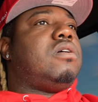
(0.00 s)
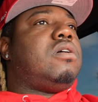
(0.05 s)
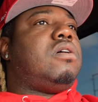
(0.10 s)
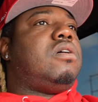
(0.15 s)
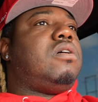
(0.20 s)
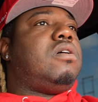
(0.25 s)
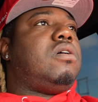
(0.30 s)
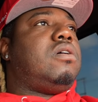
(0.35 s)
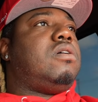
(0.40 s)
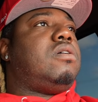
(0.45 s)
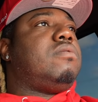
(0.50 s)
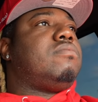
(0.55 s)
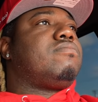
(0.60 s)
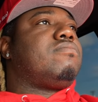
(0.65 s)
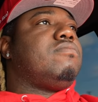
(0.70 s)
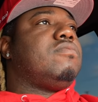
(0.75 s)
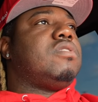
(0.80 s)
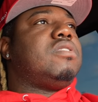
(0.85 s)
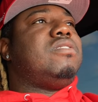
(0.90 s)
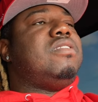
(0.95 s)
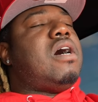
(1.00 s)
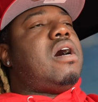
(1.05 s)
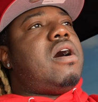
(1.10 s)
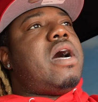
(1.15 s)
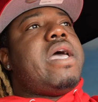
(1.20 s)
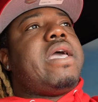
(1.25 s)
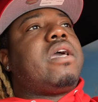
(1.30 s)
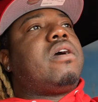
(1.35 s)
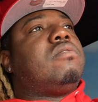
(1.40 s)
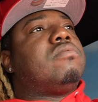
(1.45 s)
Uh, no, nah,
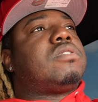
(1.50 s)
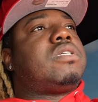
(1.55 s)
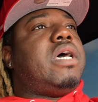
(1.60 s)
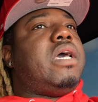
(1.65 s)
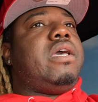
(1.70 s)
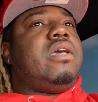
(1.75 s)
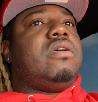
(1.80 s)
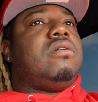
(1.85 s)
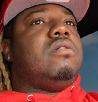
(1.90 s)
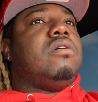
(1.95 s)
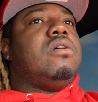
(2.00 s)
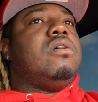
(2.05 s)
I ain't gonna say.